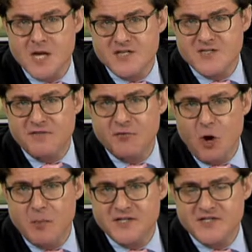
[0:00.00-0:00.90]
Stephen
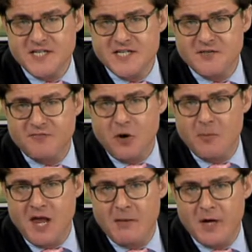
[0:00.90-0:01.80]
Roberts is from
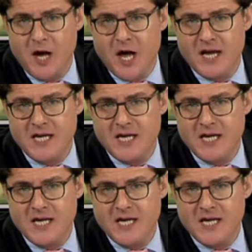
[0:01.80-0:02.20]
Laminar.